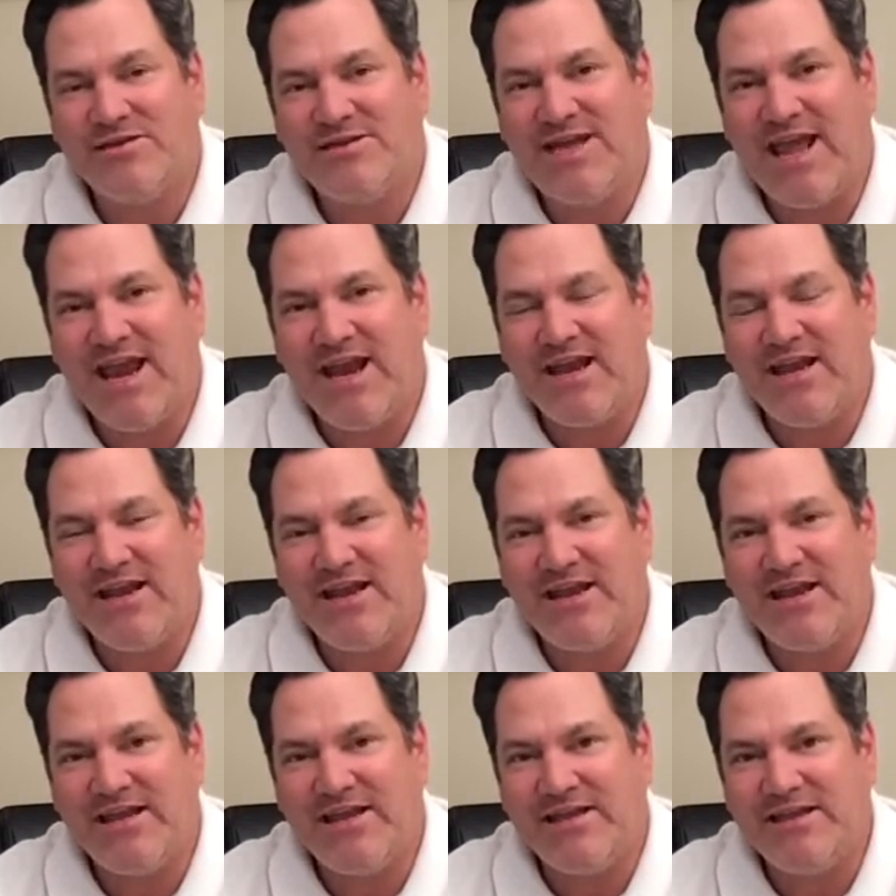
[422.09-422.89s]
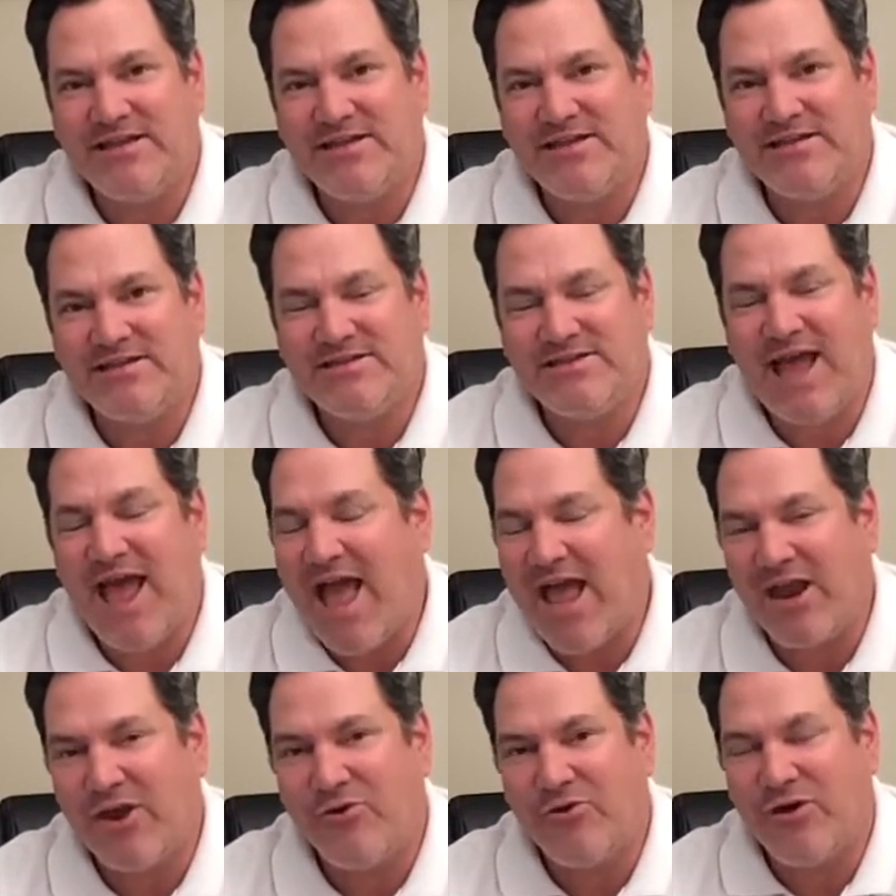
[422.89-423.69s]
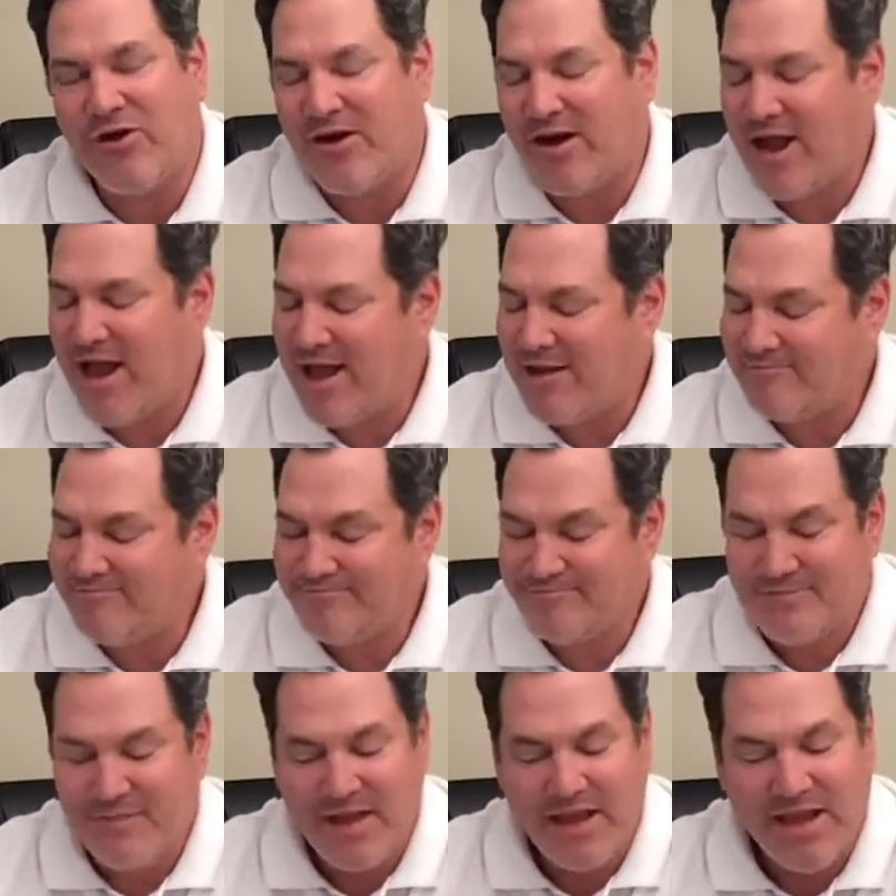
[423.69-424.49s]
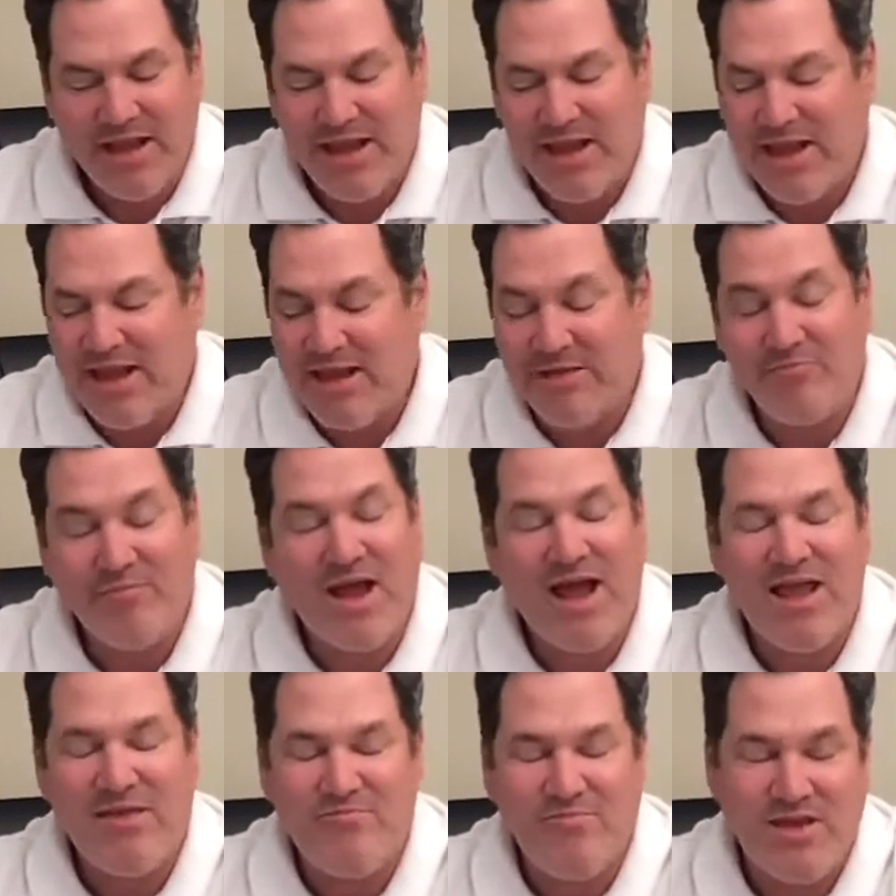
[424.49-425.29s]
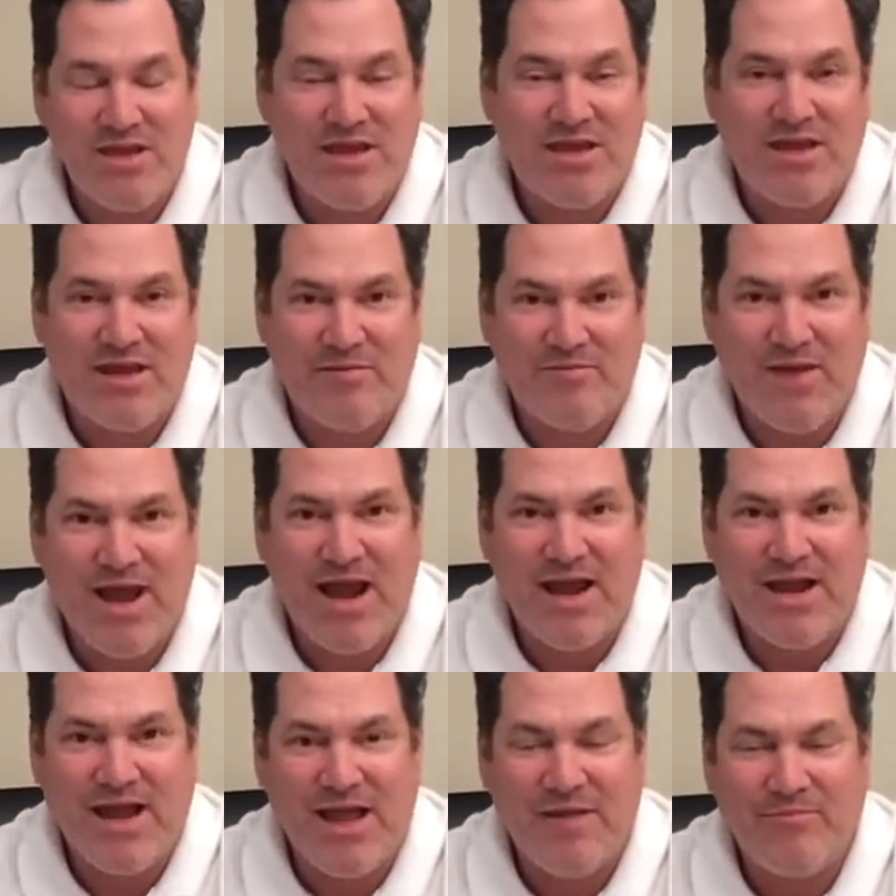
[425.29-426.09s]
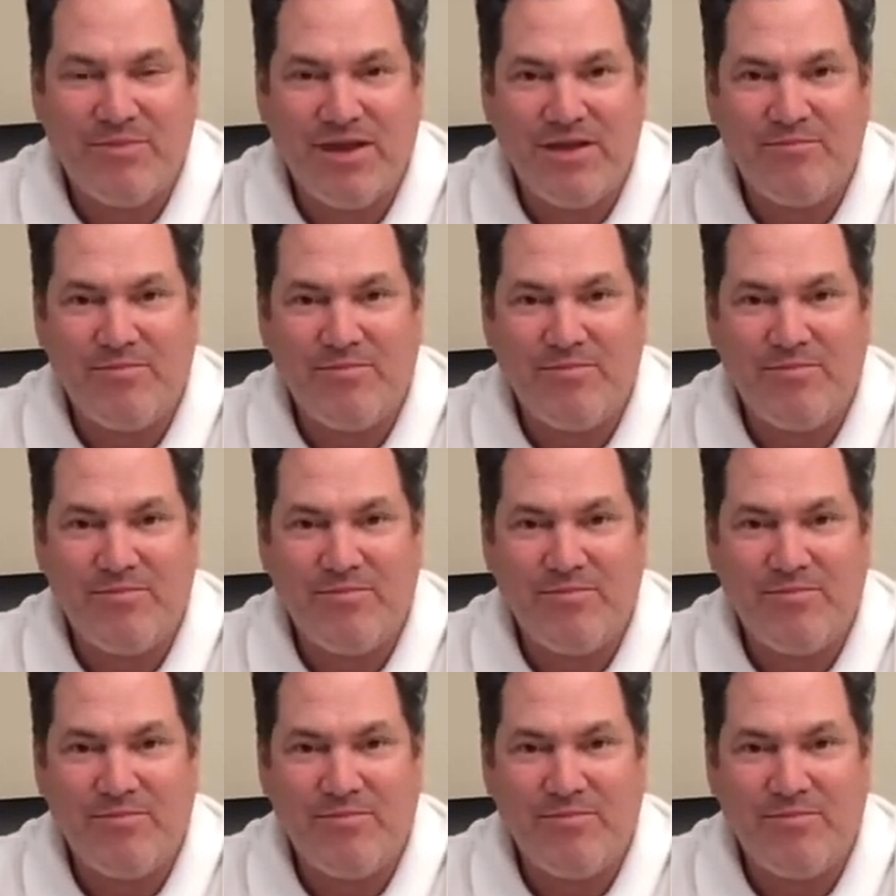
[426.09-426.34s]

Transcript: data is accurate or not, it might be, it might not be.